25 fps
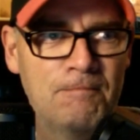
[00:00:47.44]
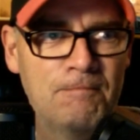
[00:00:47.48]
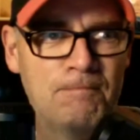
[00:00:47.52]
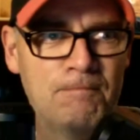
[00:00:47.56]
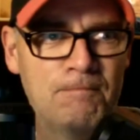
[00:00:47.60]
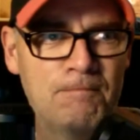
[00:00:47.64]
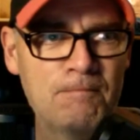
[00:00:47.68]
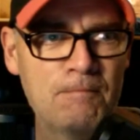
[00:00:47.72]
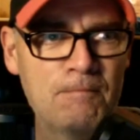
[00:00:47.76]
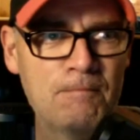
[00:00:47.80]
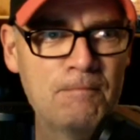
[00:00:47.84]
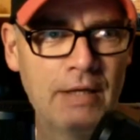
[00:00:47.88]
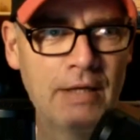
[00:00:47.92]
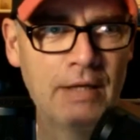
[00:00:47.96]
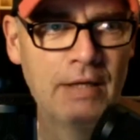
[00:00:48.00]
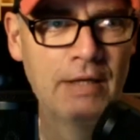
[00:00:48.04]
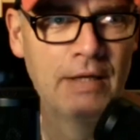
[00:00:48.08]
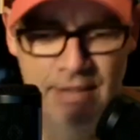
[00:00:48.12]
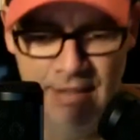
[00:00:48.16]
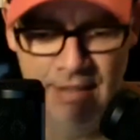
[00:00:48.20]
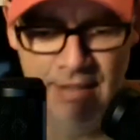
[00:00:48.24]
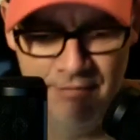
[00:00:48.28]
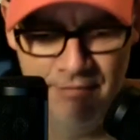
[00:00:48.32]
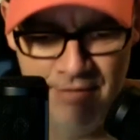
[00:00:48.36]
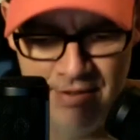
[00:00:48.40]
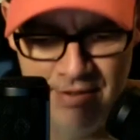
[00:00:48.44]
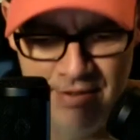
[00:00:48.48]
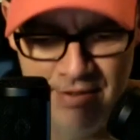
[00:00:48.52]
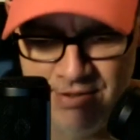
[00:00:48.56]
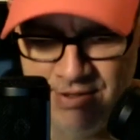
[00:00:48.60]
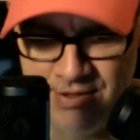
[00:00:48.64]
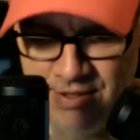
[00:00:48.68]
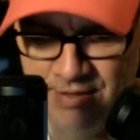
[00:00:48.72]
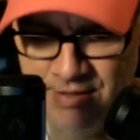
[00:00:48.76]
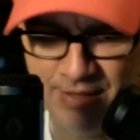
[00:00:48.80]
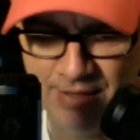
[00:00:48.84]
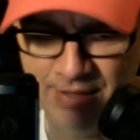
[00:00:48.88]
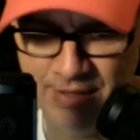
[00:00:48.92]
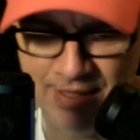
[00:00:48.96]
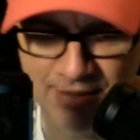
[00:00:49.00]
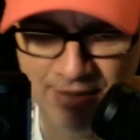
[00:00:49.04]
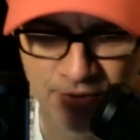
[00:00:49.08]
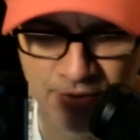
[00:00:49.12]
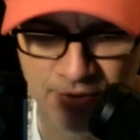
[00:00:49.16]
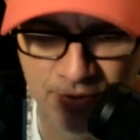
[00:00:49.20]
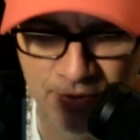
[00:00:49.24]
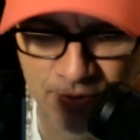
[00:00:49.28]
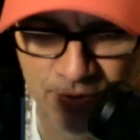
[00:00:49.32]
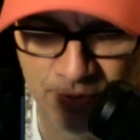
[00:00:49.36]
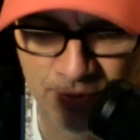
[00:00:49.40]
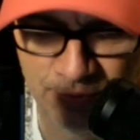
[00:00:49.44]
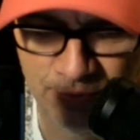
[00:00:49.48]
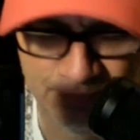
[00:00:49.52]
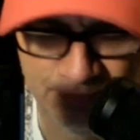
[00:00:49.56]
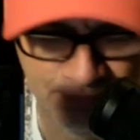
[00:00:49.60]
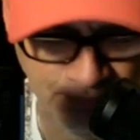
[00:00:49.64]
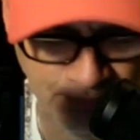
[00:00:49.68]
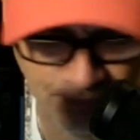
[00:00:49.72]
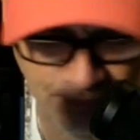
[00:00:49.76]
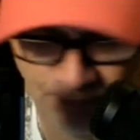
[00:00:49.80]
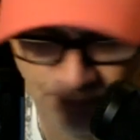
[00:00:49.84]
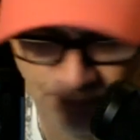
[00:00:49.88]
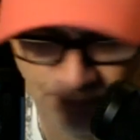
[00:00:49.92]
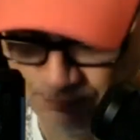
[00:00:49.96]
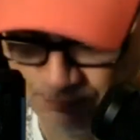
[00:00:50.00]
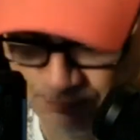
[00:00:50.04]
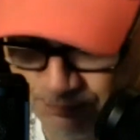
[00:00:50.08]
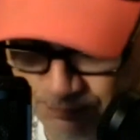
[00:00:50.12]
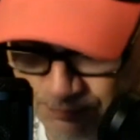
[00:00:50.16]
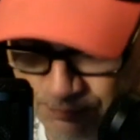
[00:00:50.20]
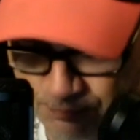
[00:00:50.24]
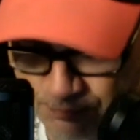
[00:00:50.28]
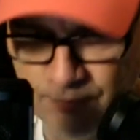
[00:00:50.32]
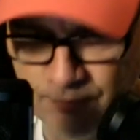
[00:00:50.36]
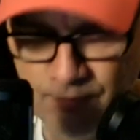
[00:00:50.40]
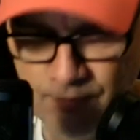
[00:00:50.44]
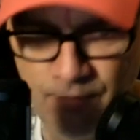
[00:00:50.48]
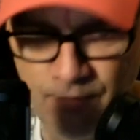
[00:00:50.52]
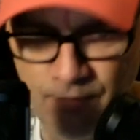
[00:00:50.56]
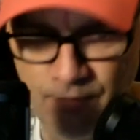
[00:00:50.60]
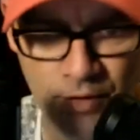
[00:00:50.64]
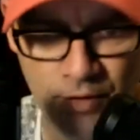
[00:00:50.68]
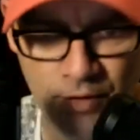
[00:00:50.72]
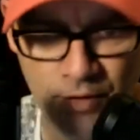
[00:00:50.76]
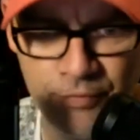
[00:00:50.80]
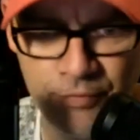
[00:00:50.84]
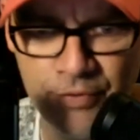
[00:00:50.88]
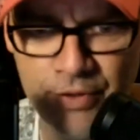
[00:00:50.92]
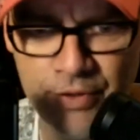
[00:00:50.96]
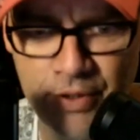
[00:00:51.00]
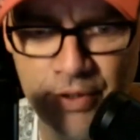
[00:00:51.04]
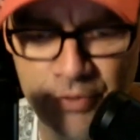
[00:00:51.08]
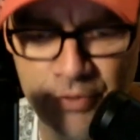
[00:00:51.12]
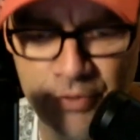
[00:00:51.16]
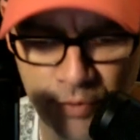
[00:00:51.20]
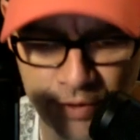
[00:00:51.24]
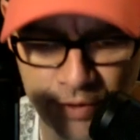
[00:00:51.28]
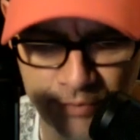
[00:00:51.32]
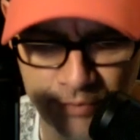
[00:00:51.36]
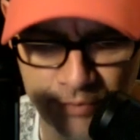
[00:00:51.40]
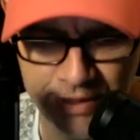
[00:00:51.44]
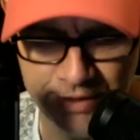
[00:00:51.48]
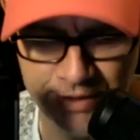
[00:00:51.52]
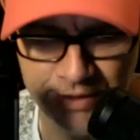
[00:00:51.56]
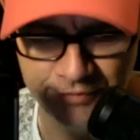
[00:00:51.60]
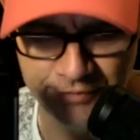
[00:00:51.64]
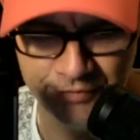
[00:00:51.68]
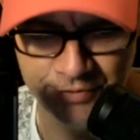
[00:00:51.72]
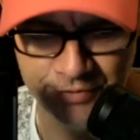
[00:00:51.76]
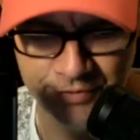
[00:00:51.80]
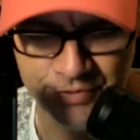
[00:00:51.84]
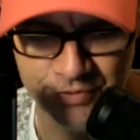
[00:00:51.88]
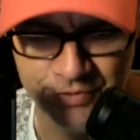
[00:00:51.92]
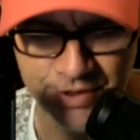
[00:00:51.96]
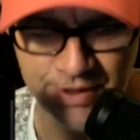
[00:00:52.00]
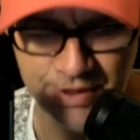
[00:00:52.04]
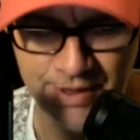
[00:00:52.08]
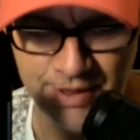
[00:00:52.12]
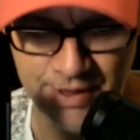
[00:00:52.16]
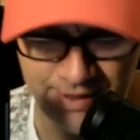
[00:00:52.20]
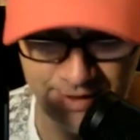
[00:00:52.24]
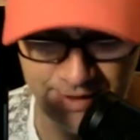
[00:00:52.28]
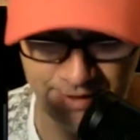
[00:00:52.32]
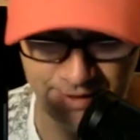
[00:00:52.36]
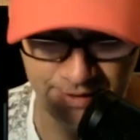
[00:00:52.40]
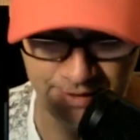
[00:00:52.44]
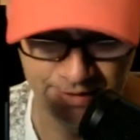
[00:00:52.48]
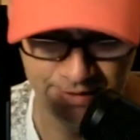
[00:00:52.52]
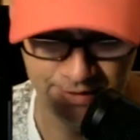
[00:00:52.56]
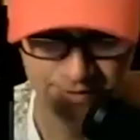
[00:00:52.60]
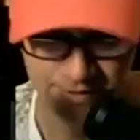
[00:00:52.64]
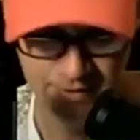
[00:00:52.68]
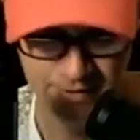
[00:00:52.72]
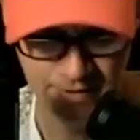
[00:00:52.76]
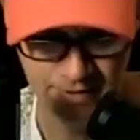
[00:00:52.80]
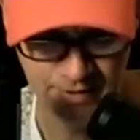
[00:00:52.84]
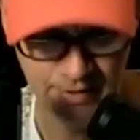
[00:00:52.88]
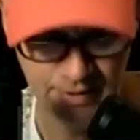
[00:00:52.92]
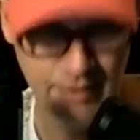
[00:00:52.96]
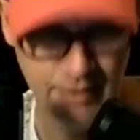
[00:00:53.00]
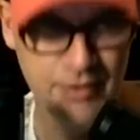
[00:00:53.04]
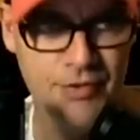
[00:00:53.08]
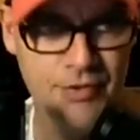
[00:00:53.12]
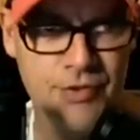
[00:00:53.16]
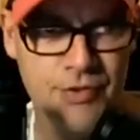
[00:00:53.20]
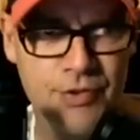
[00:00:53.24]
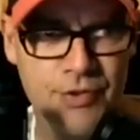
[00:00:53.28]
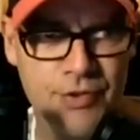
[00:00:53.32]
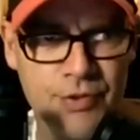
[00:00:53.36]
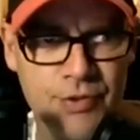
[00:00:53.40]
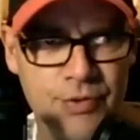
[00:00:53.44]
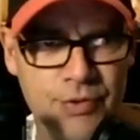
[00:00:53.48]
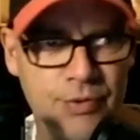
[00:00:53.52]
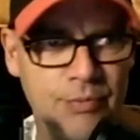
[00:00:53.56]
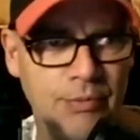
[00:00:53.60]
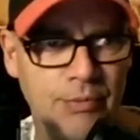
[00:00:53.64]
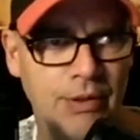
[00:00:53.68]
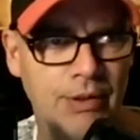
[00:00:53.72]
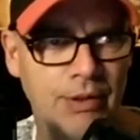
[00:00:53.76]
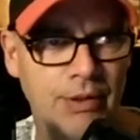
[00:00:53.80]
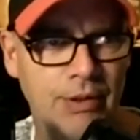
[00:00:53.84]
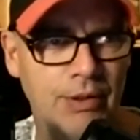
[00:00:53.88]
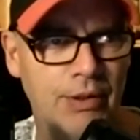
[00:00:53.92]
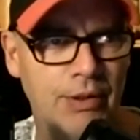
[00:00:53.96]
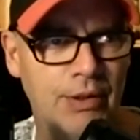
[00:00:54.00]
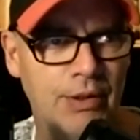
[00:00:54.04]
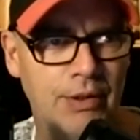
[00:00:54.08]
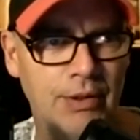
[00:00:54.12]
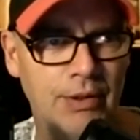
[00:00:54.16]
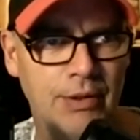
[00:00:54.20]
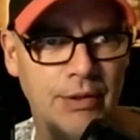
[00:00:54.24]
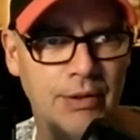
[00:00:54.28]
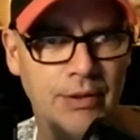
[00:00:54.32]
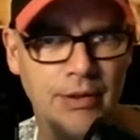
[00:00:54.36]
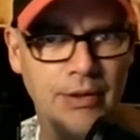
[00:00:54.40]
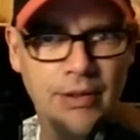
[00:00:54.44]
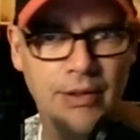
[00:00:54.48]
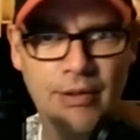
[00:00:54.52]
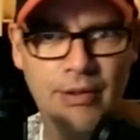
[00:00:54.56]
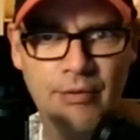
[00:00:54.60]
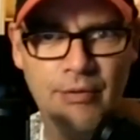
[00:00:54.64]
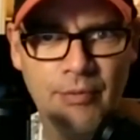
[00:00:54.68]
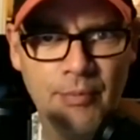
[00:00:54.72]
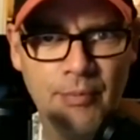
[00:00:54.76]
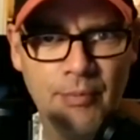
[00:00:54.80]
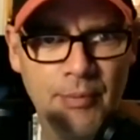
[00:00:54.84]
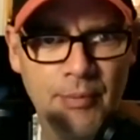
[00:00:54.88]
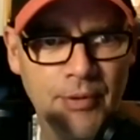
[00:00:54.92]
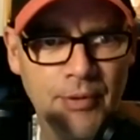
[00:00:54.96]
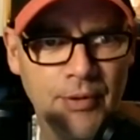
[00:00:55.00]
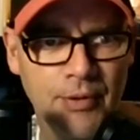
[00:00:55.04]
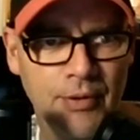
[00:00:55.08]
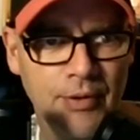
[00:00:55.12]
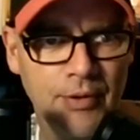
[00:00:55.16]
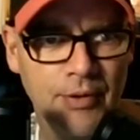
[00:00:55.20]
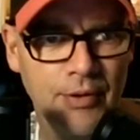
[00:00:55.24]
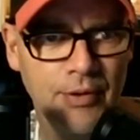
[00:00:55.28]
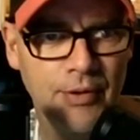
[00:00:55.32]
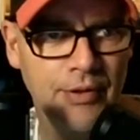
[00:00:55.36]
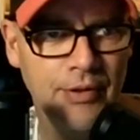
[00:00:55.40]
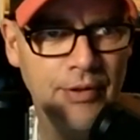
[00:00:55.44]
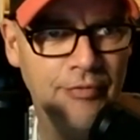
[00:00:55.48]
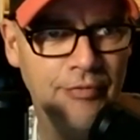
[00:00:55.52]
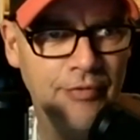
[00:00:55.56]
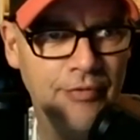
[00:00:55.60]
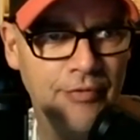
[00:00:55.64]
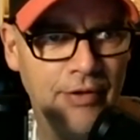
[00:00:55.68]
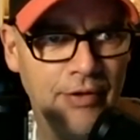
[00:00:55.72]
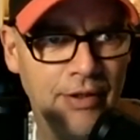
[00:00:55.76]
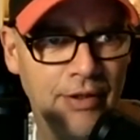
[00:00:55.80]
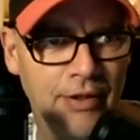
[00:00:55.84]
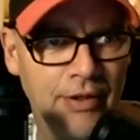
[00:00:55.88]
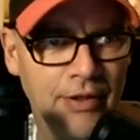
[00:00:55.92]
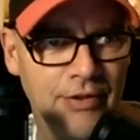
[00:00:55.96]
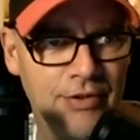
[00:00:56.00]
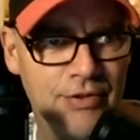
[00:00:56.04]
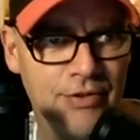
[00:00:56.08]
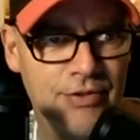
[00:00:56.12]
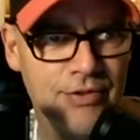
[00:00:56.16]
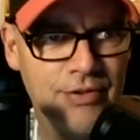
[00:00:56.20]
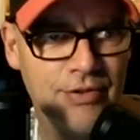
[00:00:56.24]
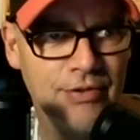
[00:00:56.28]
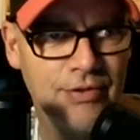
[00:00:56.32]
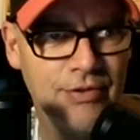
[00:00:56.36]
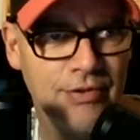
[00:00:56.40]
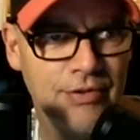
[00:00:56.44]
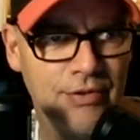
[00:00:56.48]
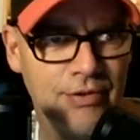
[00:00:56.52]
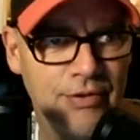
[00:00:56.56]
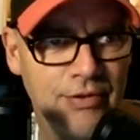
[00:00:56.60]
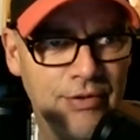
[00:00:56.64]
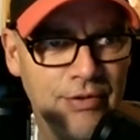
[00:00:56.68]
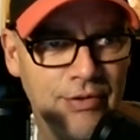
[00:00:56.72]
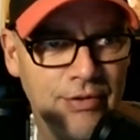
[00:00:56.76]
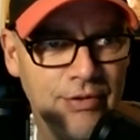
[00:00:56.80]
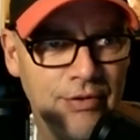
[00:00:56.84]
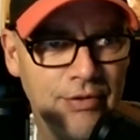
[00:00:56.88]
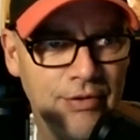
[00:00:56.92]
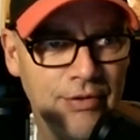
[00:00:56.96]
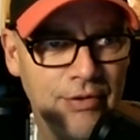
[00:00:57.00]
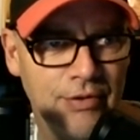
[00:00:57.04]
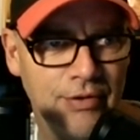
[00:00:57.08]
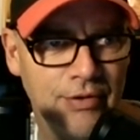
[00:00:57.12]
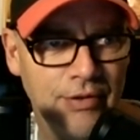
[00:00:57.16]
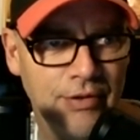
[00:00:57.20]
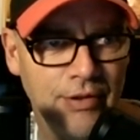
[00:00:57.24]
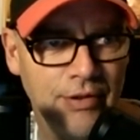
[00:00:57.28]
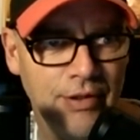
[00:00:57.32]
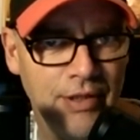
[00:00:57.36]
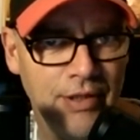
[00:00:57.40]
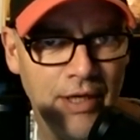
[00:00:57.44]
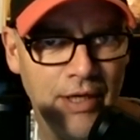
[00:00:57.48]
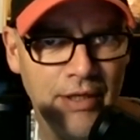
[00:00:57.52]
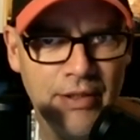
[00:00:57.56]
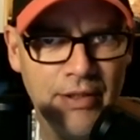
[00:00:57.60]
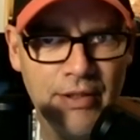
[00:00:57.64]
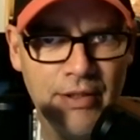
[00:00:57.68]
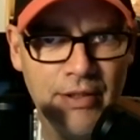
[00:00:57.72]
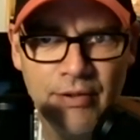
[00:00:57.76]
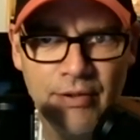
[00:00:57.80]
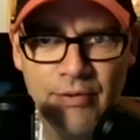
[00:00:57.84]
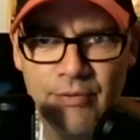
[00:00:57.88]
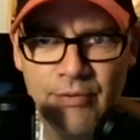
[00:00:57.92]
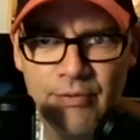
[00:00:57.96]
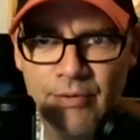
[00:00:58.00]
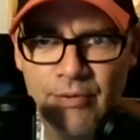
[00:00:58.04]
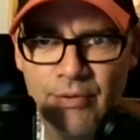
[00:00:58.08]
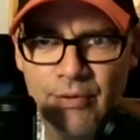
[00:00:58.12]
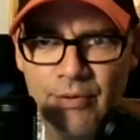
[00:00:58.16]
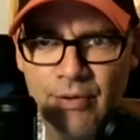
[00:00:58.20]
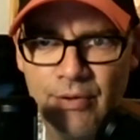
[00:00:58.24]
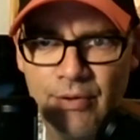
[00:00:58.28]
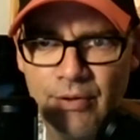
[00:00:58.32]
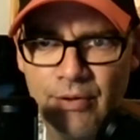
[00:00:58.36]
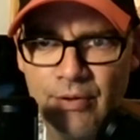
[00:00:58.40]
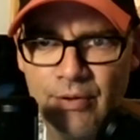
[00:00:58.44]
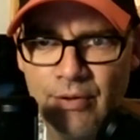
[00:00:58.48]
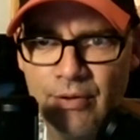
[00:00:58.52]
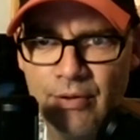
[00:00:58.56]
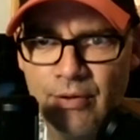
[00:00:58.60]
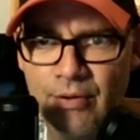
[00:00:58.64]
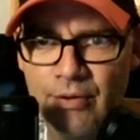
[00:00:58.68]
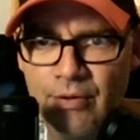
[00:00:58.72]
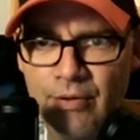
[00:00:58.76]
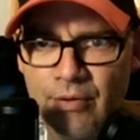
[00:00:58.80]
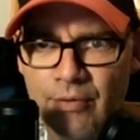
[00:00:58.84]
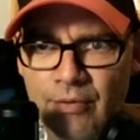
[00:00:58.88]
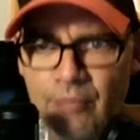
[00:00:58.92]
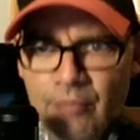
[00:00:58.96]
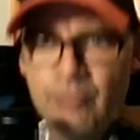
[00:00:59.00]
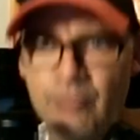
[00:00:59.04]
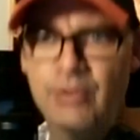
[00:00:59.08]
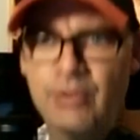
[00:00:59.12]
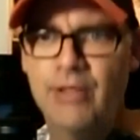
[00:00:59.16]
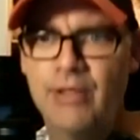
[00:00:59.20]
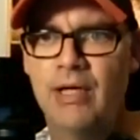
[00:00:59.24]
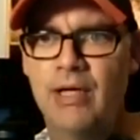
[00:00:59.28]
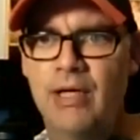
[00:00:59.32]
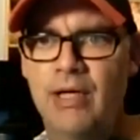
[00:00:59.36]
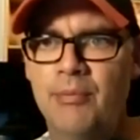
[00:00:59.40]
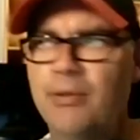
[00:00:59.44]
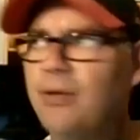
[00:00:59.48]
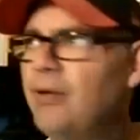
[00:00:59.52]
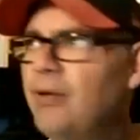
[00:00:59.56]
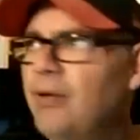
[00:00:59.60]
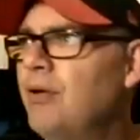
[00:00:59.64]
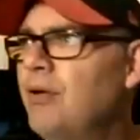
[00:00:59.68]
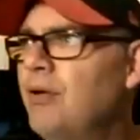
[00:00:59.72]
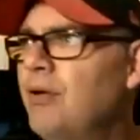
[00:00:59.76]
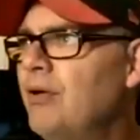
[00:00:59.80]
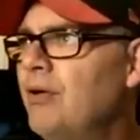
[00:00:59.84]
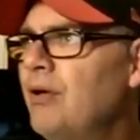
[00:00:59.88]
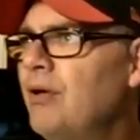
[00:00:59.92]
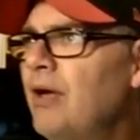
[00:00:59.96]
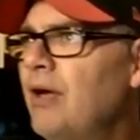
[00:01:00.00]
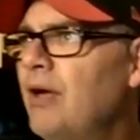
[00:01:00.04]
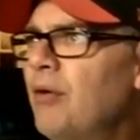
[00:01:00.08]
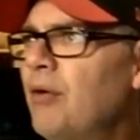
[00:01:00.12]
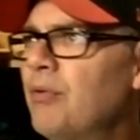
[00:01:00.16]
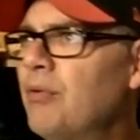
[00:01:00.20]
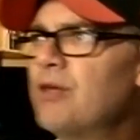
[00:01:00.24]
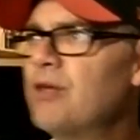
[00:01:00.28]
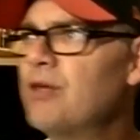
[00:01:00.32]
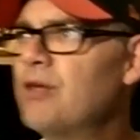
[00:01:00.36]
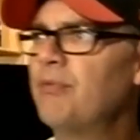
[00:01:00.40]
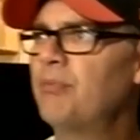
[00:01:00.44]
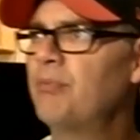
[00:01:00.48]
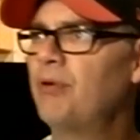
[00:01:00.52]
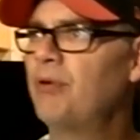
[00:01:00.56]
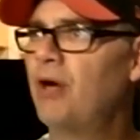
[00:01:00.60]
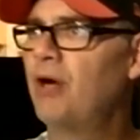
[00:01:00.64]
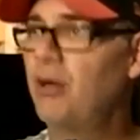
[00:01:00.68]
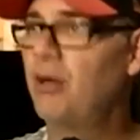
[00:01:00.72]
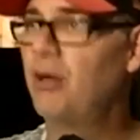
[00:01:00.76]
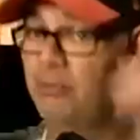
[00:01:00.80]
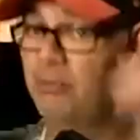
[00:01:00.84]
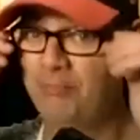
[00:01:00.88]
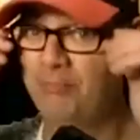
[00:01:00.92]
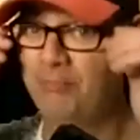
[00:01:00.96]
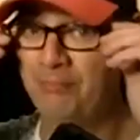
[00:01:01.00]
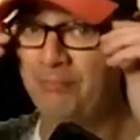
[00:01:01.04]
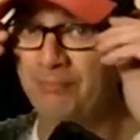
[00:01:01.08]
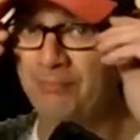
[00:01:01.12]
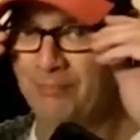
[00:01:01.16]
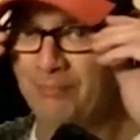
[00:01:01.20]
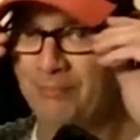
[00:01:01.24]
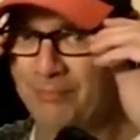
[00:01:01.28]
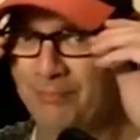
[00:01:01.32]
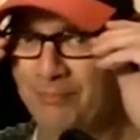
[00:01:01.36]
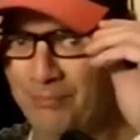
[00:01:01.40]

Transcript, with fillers: I did have that same echo for another one of my interviews that I had on Zoom. Can't remember if I just gutted it out or what happened, how we solved the problem, but we're